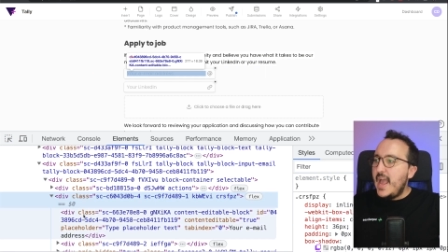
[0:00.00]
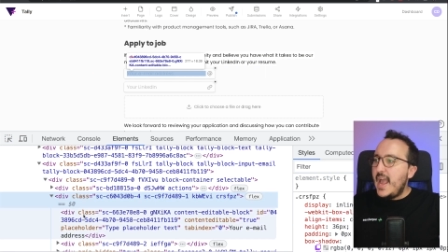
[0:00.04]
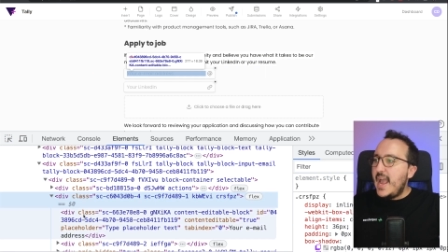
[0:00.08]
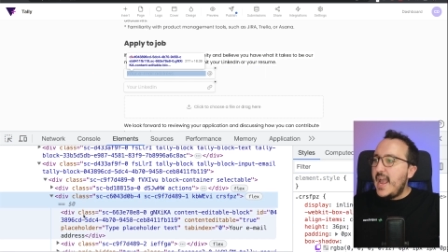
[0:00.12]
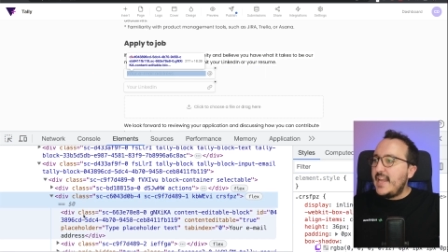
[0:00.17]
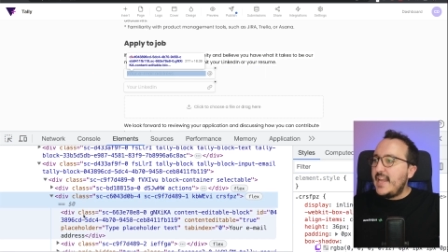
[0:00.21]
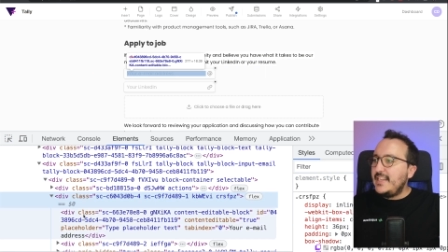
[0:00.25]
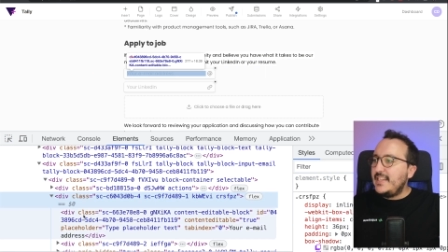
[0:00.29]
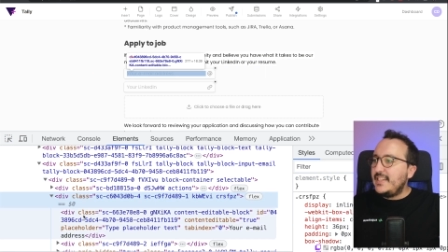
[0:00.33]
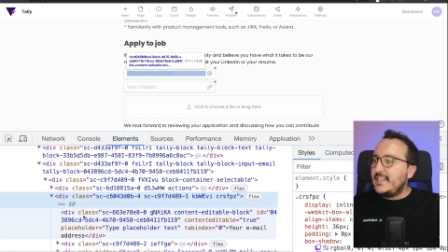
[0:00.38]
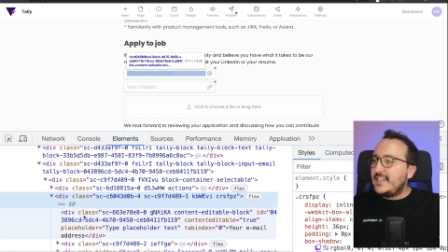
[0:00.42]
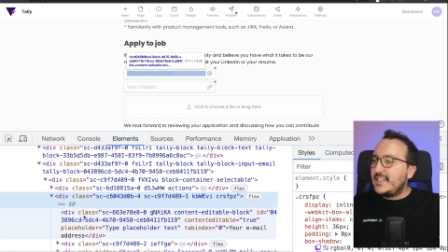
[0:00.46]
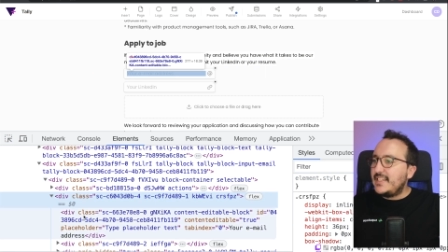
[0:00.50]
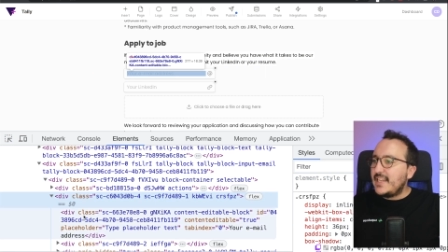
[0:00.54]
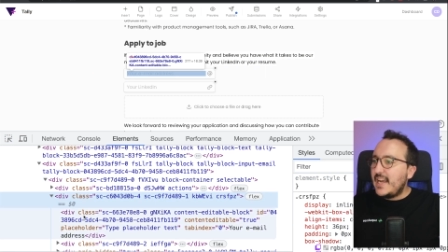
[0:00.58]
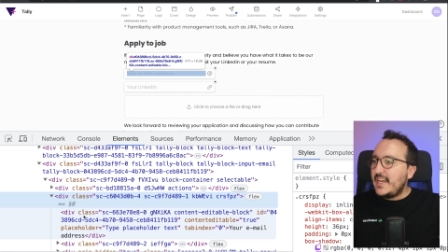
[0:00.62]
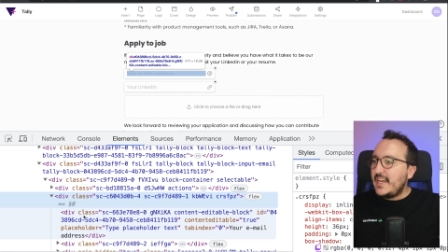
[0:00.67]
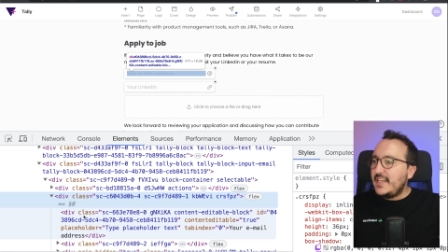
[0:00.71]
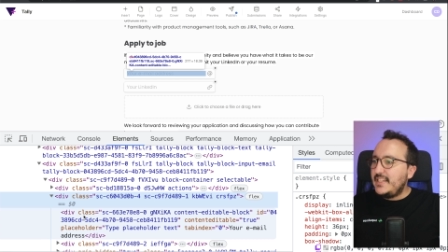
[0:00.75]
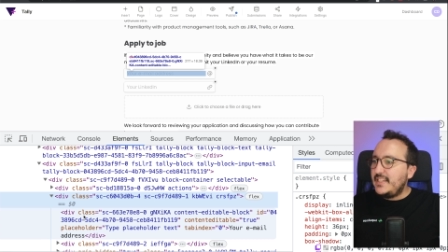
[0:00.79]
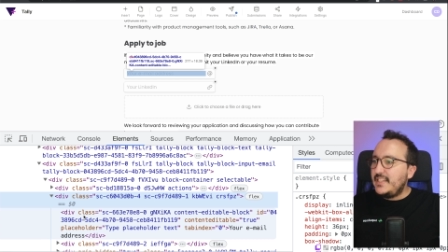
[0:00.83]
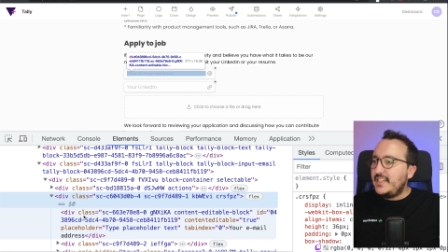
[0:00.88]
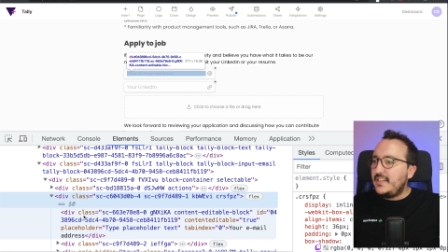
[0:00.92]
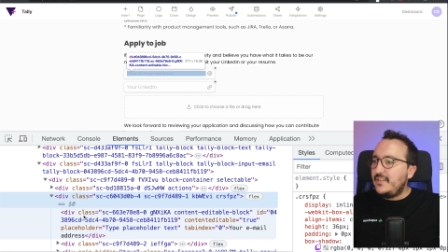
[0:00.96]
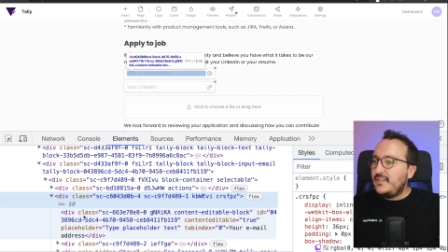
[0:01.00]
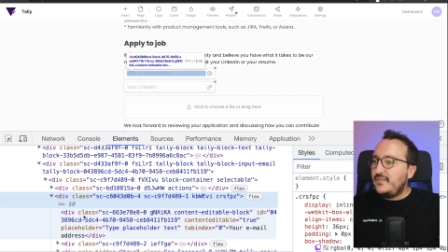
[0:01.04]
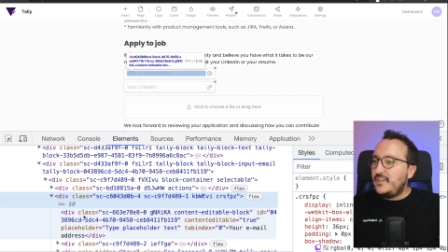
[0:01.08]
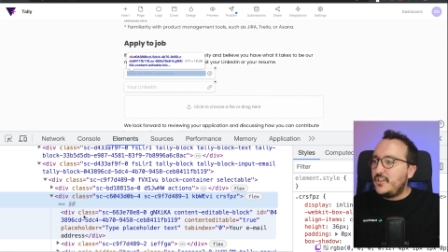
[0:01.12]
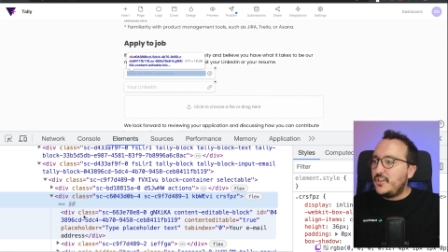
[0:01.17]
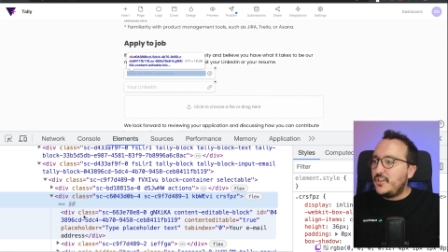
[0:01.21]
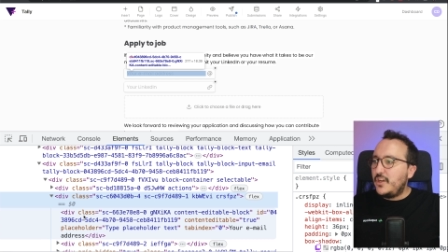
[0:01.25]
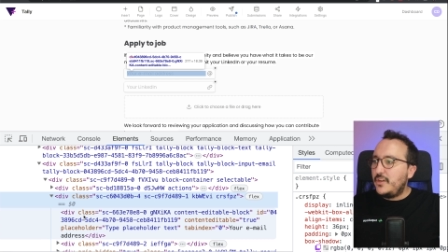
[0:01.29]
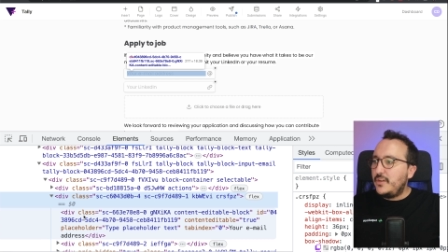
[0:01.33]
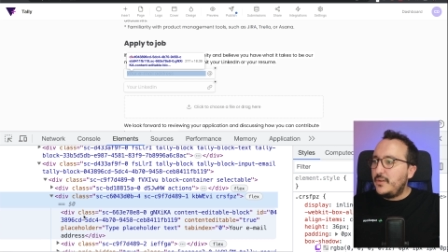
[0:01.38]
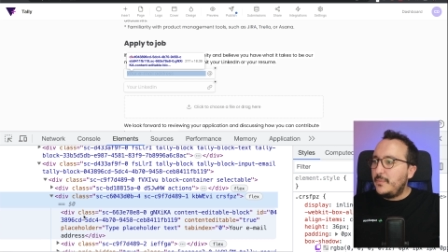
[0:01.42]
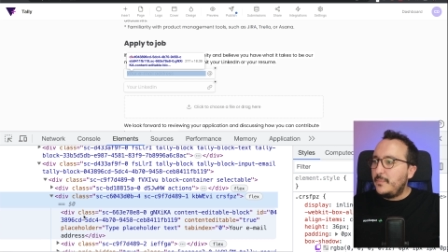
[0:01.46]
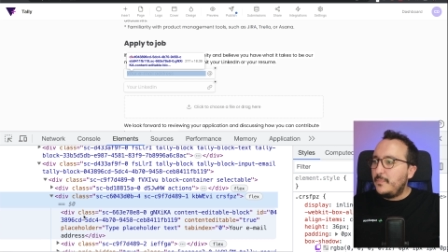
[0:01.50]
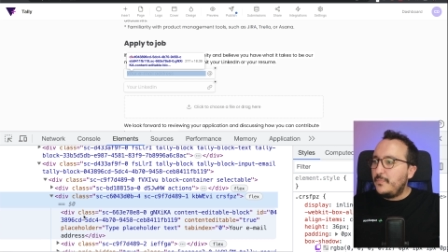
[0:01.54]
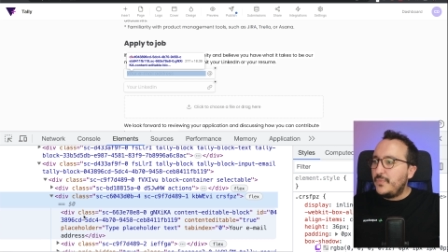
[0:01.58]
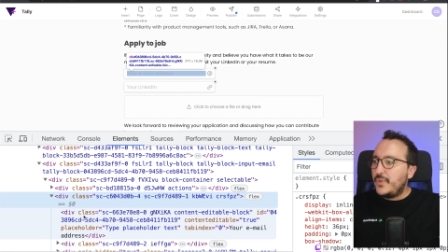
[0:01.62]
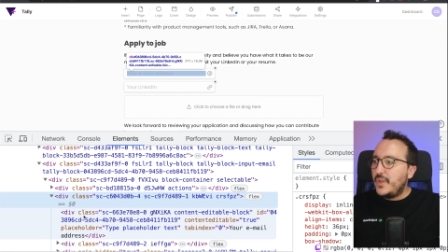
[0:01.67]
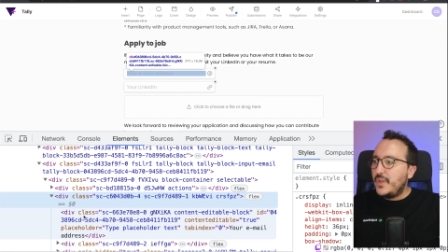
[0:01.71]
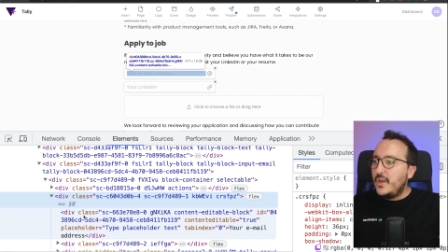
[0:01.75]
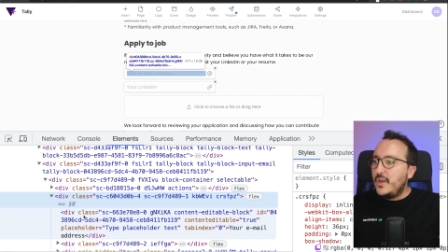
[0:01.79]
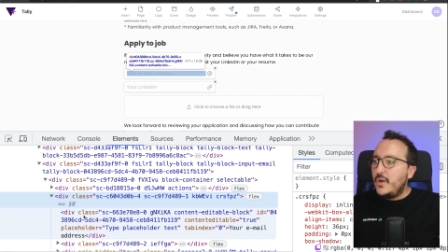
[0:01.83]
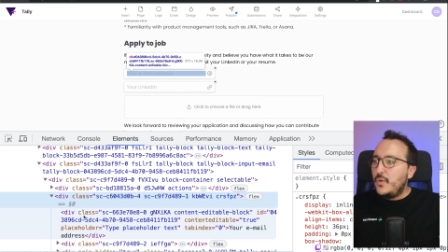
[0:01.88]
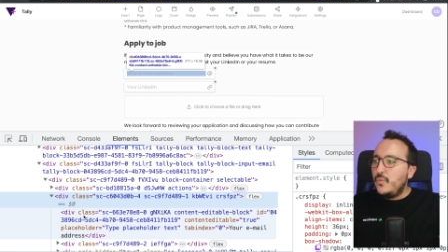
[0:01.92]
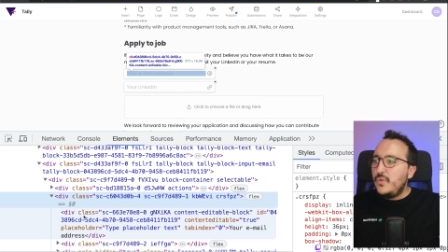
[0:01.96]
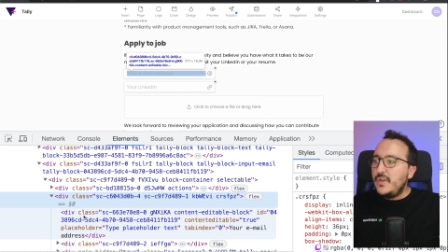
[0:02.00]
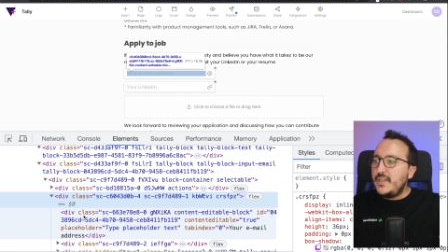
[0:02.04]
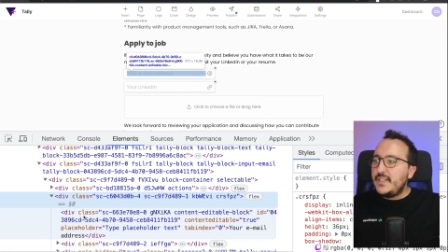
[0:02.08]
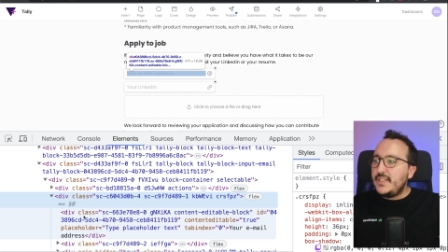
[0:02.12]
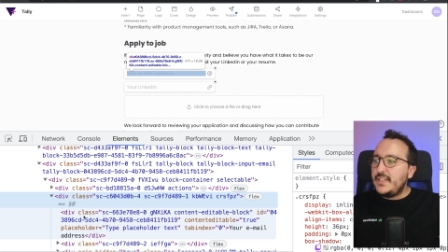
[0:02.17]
And inside this division, we